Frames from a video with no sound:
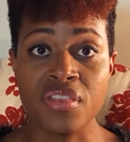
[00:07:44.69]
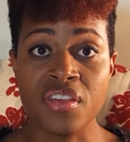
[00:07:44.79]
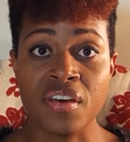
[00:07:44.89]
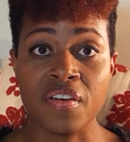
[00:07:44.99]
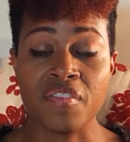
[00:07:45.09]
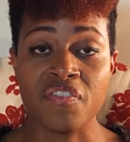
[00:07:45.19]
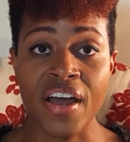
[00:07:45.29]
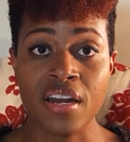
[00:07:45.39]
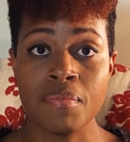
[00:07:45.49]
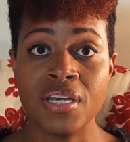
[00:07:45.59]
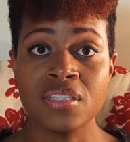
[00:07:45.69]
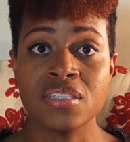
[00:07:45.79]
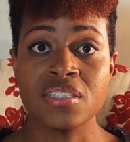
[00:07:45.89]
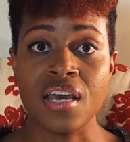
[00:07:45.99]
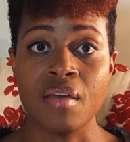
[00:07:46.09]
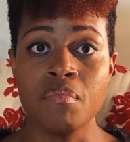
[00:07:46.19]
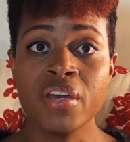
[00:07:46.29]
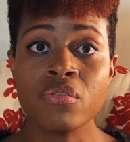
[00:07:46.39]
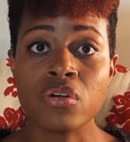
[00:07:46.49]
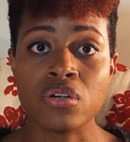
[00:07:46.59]
the vitamins and
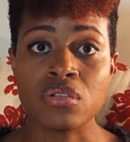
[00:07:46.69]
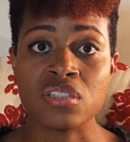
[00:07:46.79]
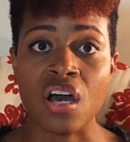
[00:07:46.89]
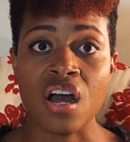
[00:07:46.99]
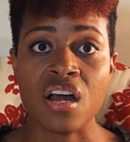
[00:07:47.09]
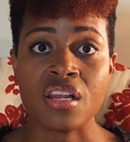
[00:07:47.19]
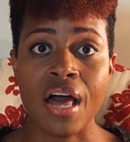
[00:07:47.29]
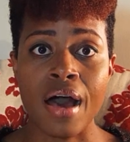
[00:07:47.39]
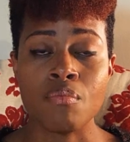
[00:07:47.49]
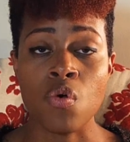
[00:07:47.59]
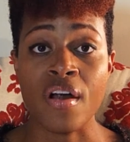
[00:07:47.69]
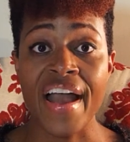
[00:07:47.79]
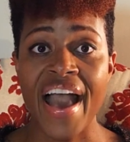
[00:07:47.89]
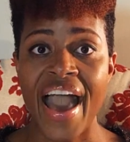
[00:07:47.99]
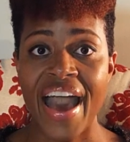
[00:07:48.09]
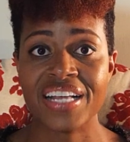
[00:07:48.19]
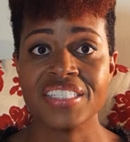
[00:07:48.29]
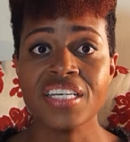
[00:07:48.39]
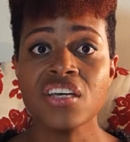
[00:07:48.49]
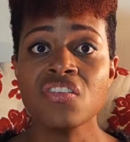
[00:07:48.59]
minerals are a lot more
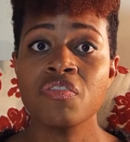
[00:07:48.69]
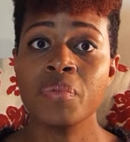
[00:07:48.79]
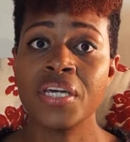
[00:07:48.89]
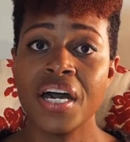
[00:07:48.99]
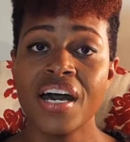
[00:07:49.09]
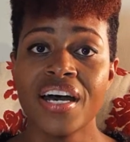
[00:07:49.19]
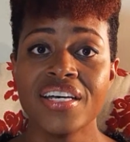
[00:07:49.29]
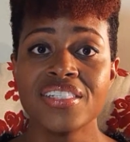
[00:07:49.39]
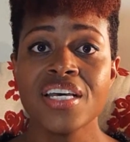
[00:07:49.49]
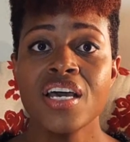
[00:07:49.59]
active because